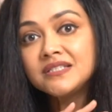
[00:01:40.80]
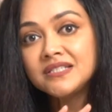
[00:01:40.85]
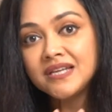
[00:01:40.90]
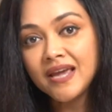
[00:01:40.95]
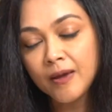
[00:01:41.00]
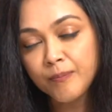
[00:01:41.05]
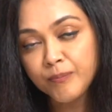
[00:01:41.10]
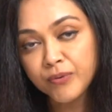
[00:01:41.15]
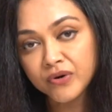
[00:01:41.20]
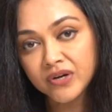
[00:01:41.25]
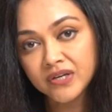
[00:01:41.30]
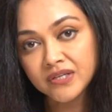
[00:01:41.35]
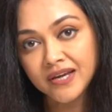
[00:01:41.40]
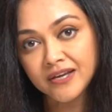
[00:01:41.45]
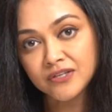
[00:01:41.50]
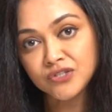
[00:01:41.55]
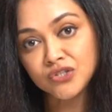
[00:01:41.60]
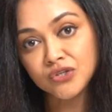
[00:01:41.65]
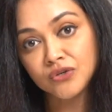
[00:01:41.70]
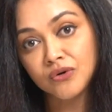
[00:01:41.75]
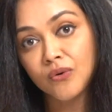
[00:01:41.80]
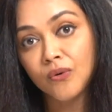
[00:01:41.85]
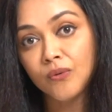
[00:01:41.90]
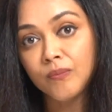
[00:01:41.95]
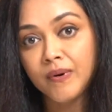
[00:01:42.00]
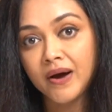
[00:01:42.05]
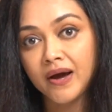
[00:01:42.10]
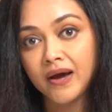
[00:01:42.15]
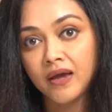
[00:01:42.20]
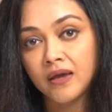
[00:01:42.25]
Taper it as you go
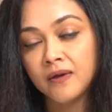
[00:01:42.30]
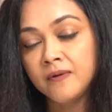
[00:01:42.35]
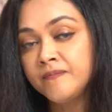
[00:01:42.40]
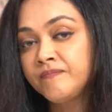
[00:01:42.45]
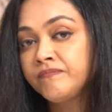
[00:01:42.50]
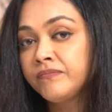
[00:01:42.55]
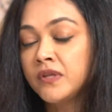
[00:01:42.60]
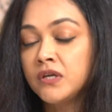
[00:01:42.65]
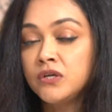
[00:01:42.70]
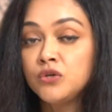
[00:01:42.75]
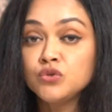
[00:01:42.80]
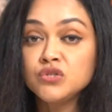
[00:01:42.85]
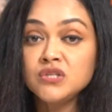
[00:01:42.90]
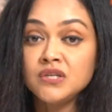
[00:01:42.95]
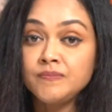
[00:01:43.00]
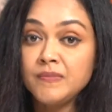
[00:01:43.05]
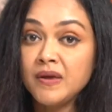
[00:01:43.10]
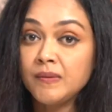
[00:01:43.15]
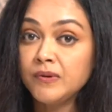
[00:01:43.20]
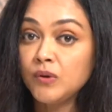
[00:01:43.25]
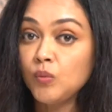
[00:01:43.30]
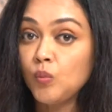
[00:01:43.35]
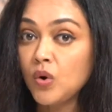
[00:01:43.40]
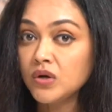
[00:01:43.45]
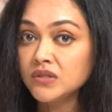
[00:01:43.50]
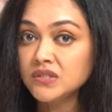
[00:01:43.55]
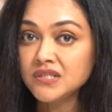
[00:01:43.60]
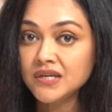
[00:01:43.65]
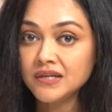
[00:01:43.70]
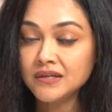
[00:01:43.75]
by. Use it maybe
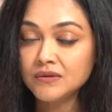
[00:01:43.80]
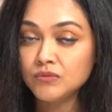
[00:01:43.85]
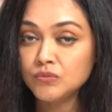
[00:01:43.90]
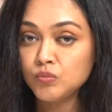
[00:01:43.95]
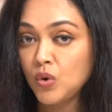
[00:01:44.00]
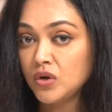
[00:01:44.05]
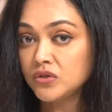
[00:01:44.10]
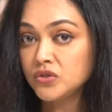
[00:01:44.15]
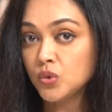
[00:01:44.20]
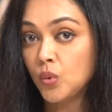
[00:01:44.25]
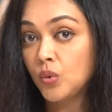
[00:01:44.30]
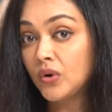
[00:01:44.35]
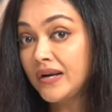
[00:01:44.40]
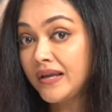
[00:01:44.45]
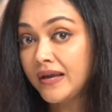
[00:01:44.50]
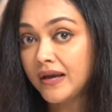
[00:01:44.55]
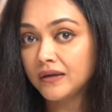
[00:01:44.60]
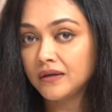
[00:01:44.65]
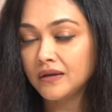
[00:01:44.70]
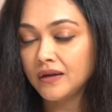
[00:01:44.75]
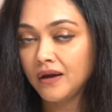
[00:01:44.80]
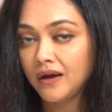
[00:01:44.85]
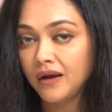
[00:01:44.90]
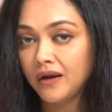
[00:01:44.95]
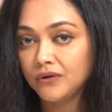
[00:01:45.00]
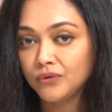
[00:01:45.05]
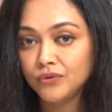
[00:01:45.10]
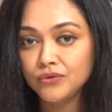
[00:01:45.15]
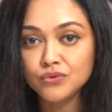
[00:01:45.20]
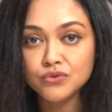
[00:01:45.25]
once only at
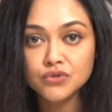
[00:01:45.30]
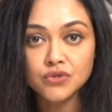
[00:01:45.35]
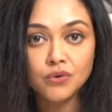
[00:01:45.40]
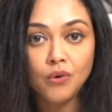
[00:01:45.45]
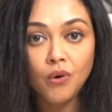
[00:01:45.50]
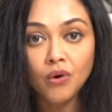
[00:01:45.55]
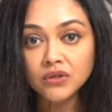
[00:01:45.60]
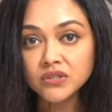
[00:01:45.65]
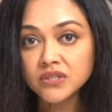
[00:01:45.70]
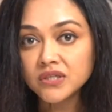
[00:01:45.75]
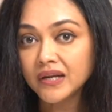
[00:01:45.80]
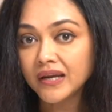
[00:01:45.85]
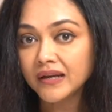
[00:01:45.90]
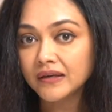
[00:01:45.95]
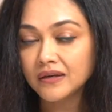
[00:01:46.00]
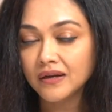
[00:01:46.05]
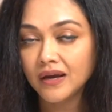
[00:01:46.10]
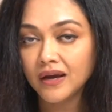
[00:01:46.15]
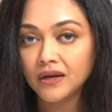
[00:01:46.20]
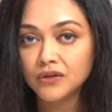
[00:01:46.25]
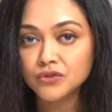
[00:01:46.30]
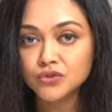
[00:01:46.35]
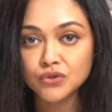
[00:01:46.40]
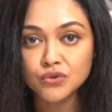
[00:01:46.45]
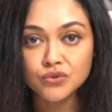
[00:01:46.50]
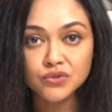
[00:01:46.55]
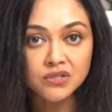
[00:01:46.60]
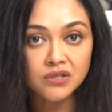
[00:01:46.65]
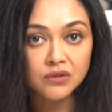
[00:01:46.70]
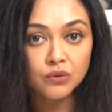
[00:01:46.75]
night, or use it alternate nights, or
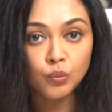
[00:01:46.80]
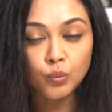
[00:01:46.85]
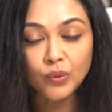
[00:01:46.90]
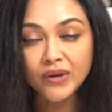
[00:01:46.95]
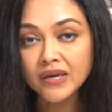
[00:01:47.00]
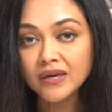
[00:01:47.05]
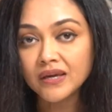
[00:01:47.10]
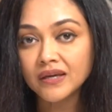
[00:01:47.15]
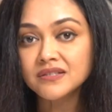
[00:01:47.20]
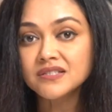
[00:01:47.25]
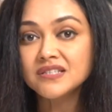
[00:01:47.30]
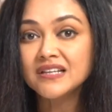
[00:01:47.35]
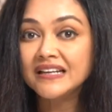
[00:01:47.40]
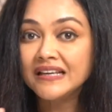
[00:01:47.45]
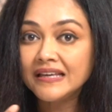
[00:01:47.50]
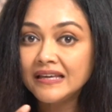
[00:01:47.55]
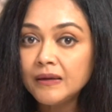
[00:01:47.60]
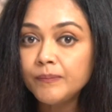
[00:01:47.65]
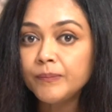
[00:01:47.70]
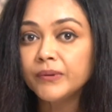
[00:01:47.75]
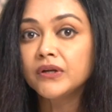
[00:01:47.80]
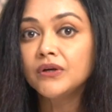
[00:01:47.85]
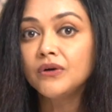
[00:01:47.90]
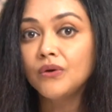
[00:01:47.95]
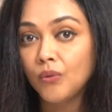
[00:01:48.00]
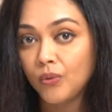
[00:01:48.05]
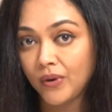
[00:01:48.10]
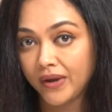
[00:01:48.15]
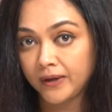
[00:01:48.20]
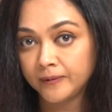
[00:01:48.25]
use it on the weekends and keep it
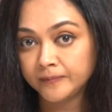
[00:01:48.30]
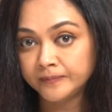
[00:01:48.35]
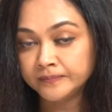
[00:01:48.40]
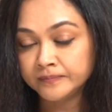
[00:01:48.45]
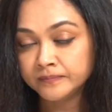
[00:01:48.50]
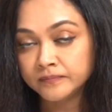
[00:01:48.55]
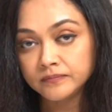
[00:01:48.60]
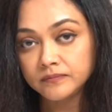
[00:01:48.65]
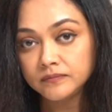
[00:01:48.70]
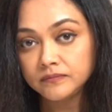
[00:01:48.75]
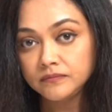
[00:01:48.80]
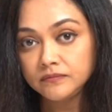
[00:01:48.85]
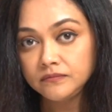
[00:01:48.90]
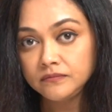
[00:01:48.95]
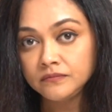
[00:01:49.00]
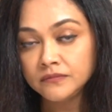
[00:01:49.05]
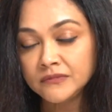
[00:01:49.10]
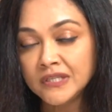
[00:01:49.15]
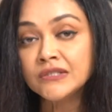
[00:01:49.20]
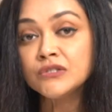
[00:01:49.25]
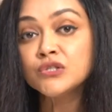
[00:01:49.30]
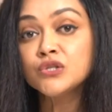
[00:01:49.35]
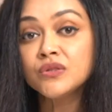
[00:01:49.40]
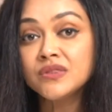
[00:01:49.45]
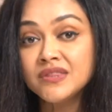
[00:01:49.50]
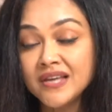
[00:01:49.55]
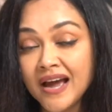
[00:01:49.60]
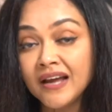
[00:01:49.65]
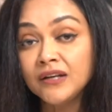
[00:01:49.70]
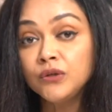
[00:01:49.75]
going. So
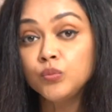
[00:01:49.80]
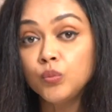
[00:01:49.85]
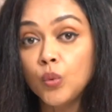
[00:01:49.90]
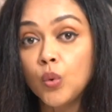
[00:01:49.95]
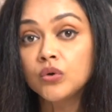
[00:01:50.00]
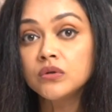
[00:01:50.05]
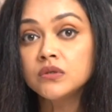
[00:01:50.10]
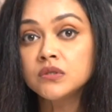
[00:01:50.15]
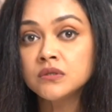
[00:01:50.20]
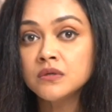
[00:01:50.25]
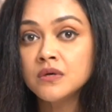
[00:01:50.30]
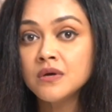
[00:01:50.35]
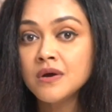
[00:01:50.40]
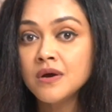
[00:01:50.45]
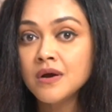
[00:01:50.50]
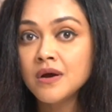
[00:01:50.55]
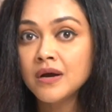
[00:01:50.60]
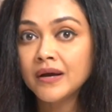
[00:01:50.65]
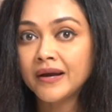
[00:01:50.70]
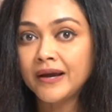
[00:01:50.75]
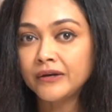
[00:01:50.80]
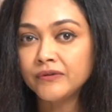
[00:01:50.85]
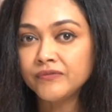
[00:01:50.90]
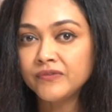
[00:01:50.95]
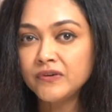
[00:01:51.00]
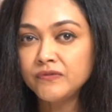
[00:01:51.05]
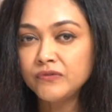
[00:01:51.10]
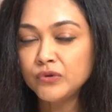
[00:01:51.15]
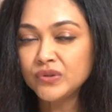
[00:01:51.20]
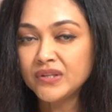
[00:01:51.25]
that won't kind of
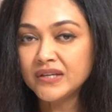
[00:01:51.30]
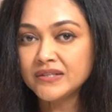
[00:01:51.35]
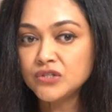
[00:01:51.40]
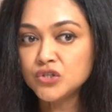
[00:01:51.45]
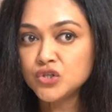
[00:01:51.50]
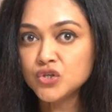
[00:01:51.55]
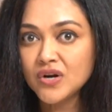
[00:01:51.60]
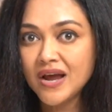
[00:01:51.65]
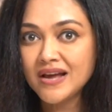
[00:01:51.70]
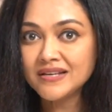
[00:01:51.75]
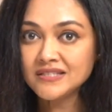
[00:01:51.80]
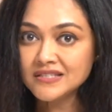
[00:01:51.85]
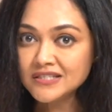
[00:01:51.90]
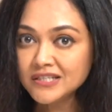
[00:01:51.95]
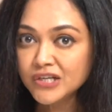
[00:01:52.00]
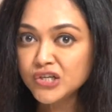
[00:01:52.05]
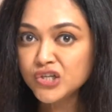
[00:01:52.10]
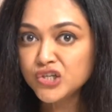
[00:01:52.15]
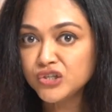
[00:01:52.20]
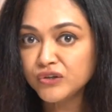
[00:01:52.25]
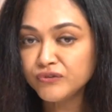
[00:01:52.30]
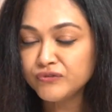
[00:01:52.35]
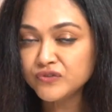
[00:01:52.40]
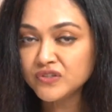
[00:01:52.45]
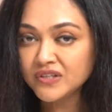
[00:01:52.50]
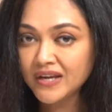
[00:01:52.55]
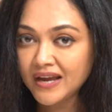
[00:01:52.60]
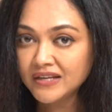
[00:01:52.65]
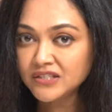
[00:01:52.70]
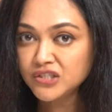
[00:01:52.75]
give you that drastic shift
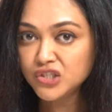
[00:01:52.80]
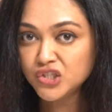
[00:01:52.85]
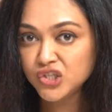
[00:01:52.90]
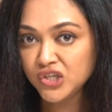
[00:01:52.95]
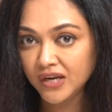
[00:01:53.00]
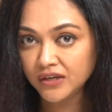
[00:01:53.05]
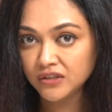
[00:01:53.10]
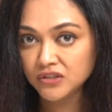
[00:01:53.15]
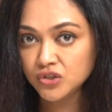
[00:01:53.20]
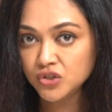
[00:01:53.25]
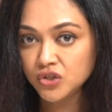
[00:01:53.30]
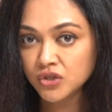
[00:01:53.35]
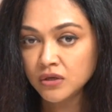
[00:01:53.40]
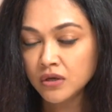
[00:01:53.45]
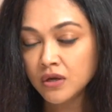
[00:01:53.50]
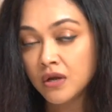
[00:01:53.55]
and change.